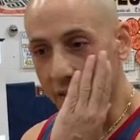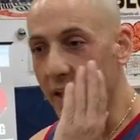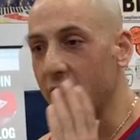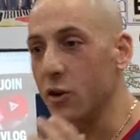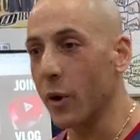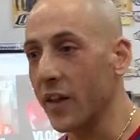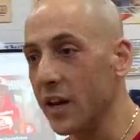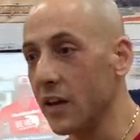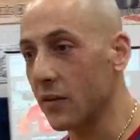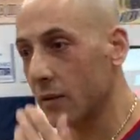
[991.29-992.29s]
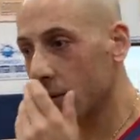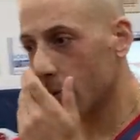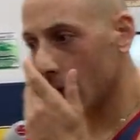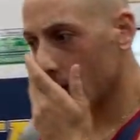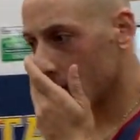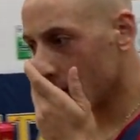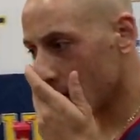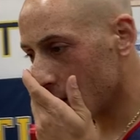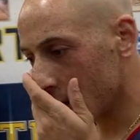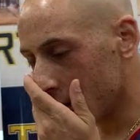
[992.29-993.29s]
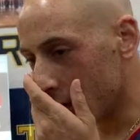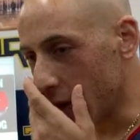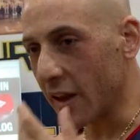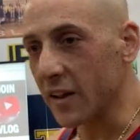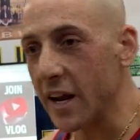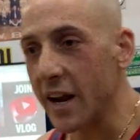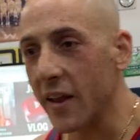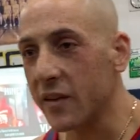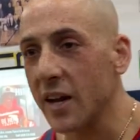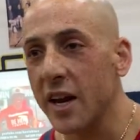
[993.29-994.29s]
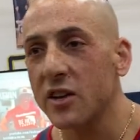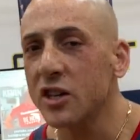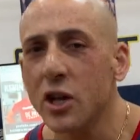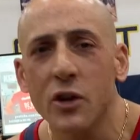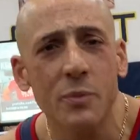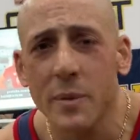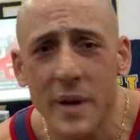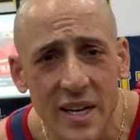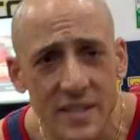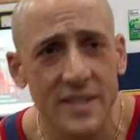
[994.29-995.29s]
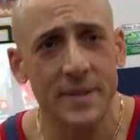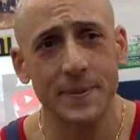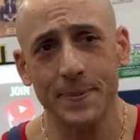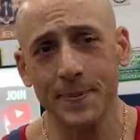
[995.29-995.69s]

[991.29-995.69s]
Then they do one of these. And they lean in and they say, excuse me, miss.